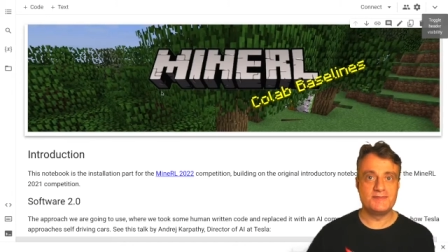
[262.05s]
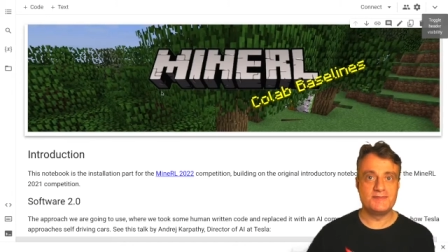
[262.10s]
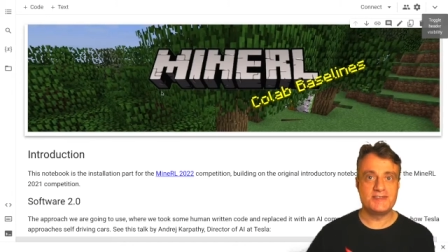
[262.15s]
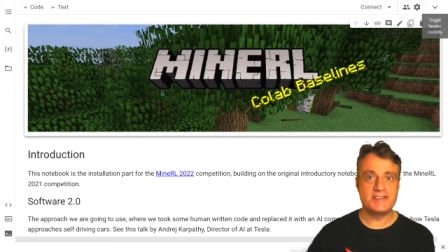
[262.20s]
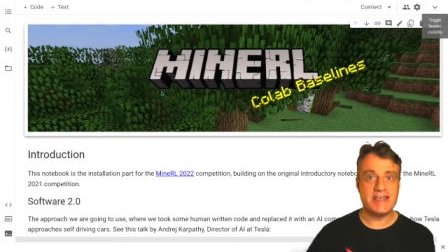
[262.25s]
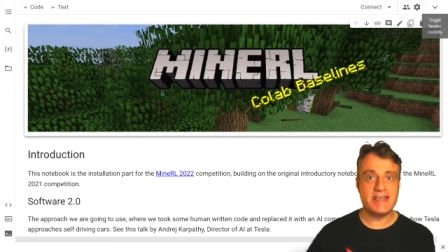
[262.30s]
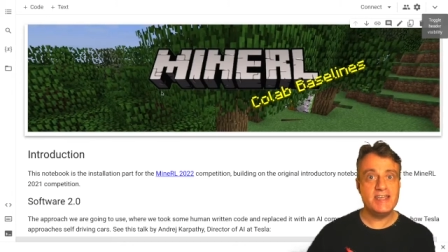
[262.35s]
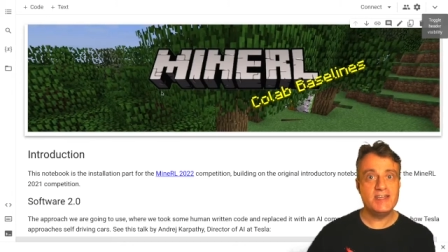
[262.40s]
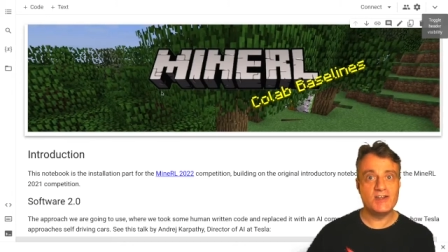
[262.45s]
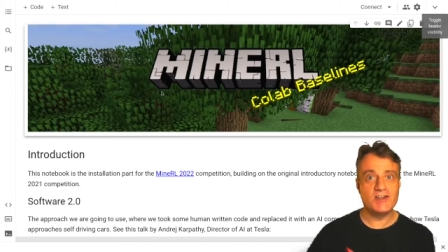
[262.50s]

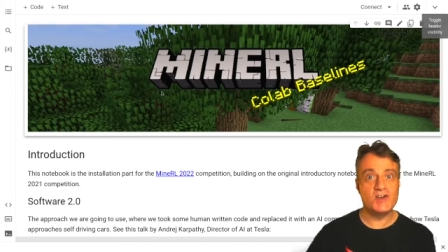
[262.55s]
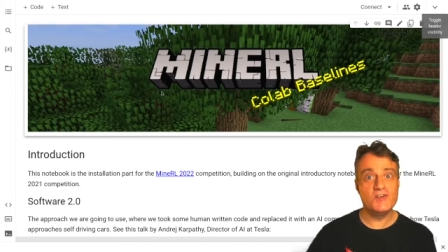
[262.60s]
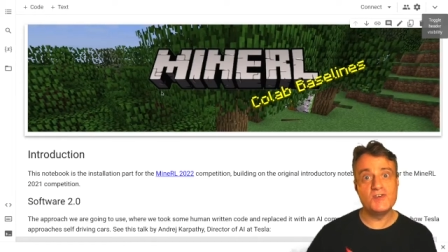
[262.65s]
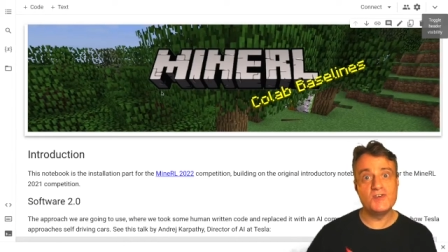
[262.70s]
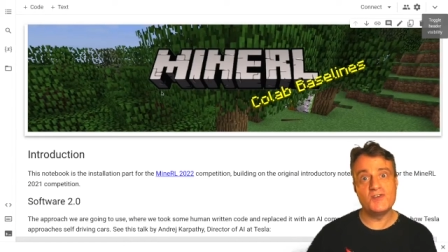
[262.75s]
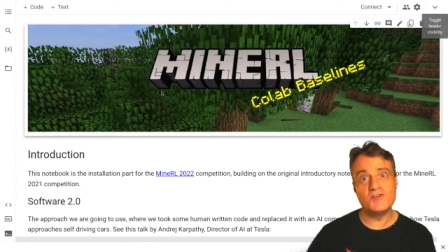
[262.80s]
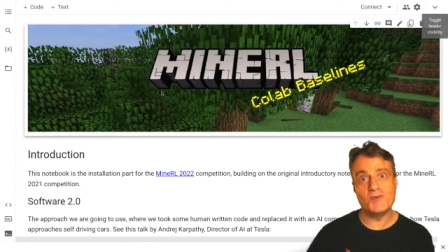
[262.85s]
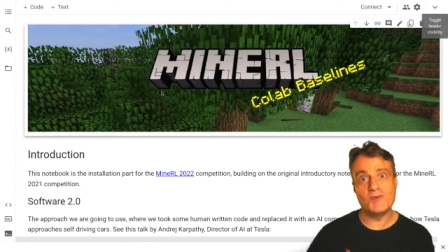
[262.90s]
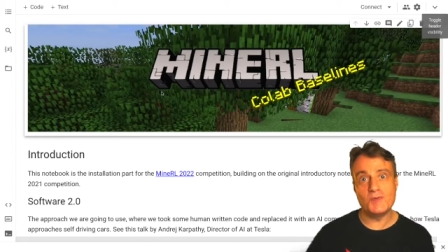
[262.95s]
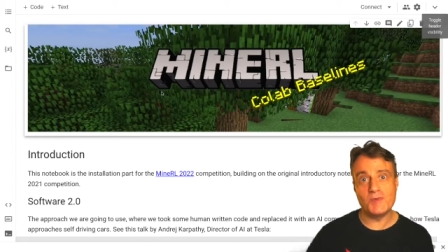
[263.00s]
taken over
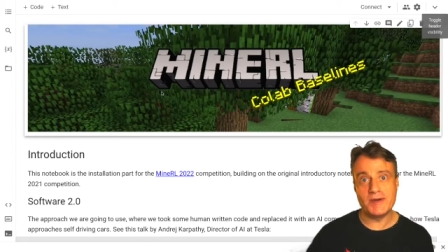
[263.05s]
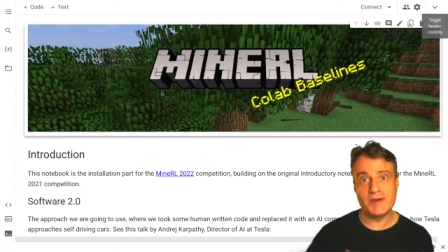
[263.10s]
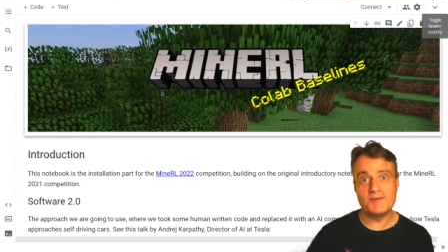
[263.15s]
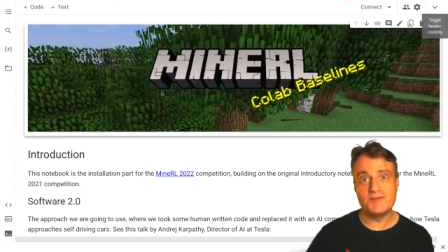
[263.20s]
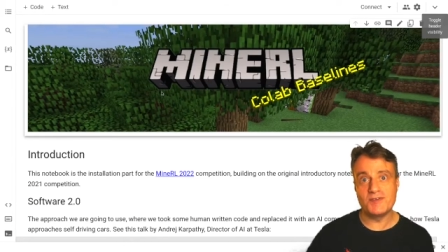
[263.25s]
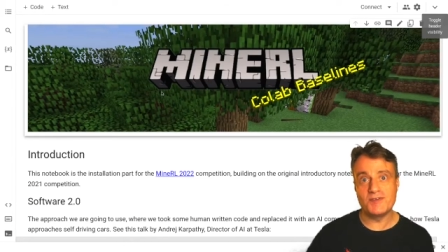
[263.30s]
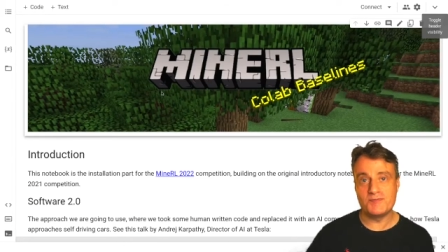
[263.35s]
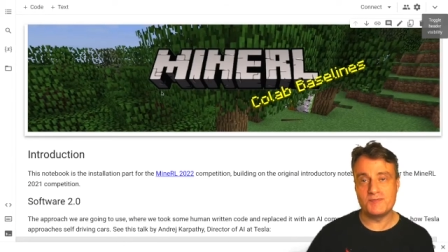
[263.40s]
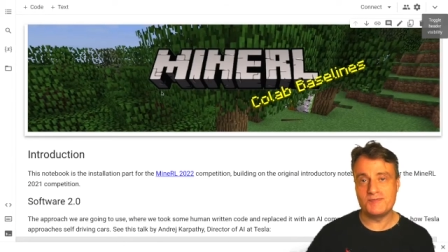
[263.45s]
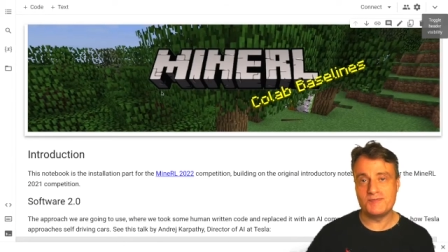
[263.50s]
from one of
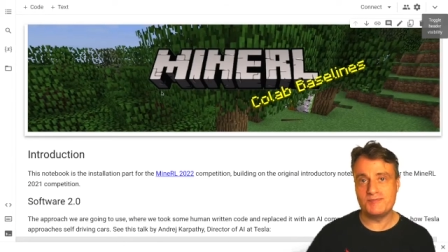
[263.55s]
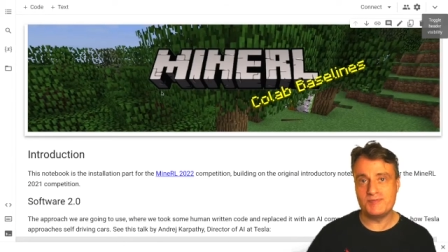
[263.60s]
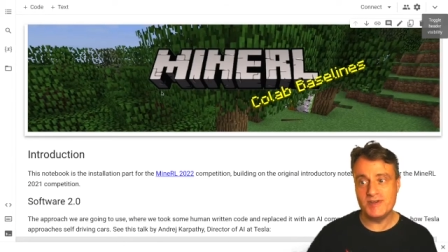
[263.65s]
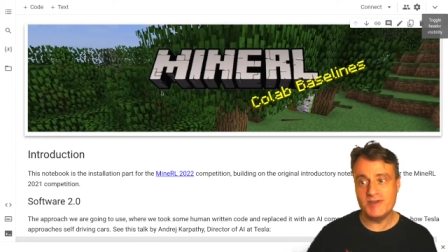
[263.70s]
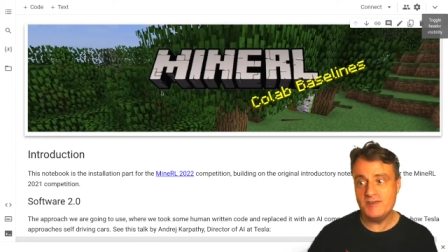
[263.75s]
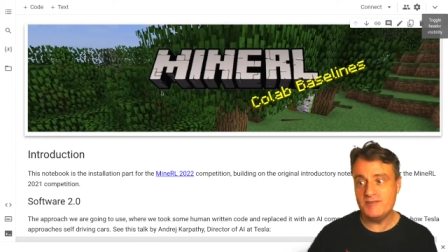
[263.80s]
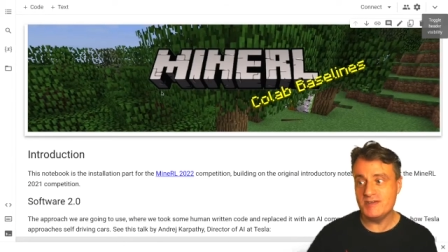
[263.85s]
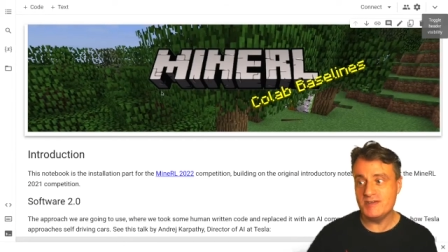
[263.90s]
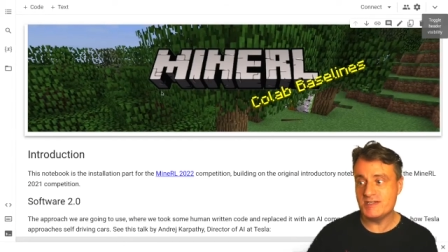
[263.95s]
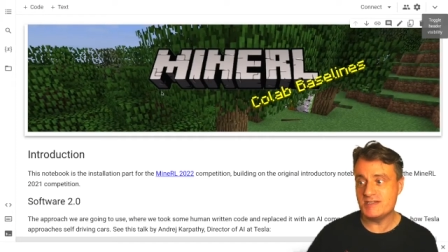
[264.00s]
the
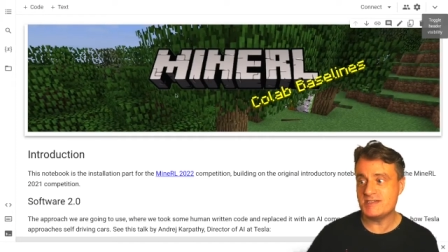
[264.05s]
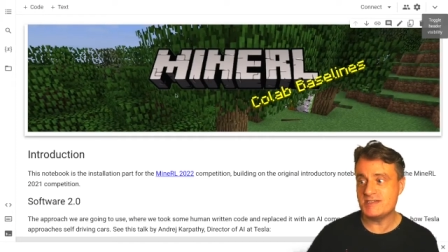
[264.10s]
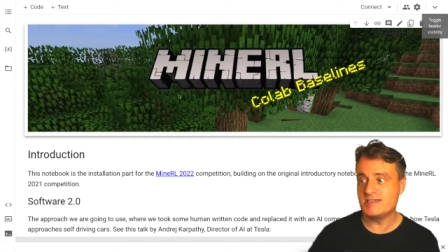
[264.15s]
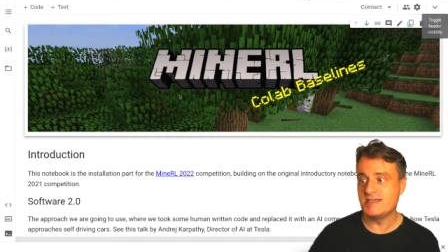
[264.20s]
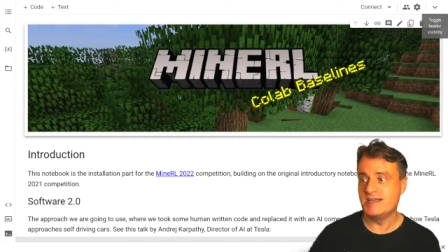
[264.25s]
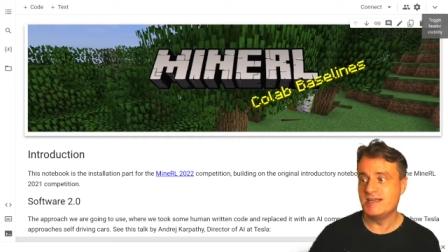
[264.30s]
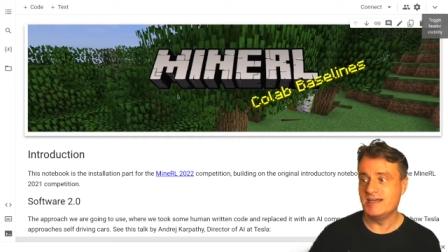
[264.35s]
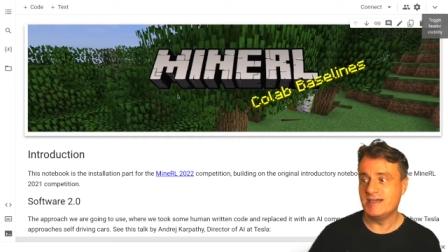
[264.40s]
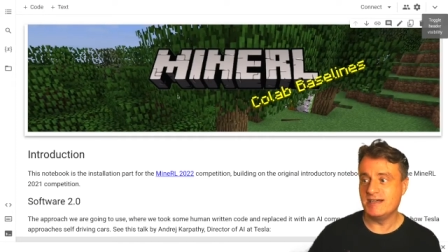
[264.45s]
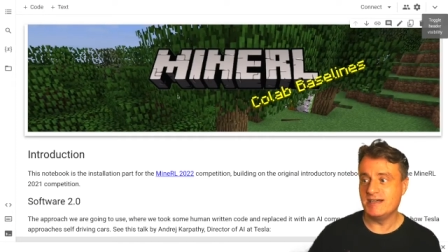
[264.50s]
previous
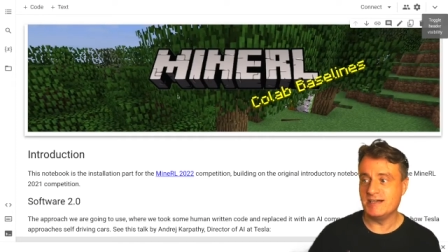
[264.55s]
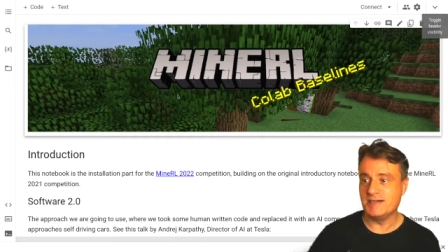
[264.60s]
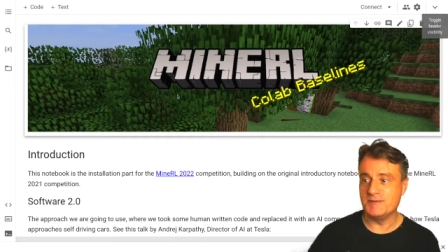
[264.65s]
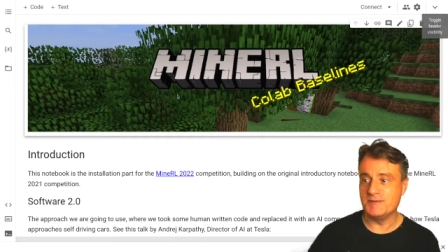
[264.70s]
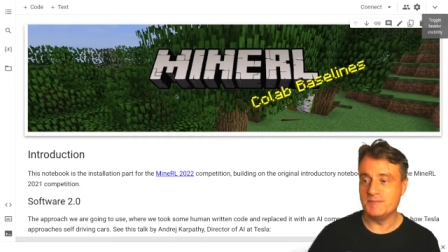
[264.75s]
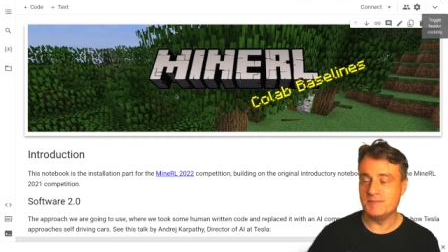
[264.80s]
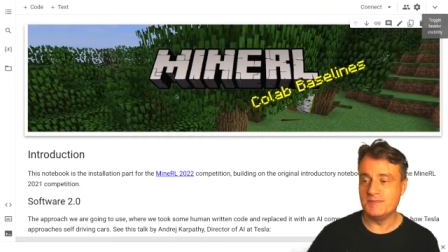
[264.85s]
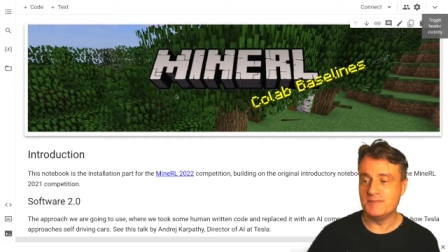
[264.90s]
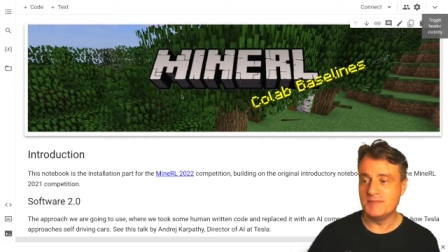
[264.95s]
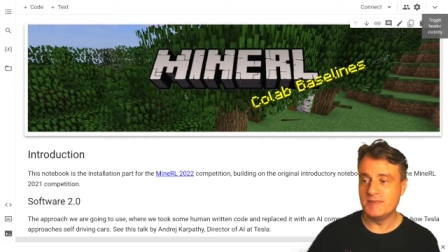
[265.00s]

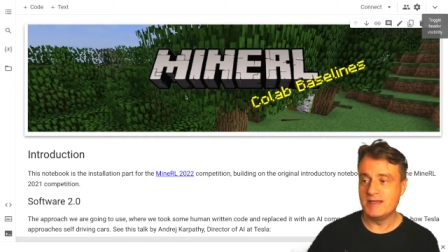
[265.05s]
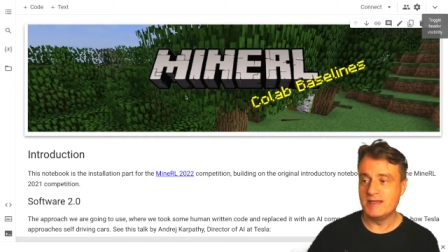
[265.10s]
um,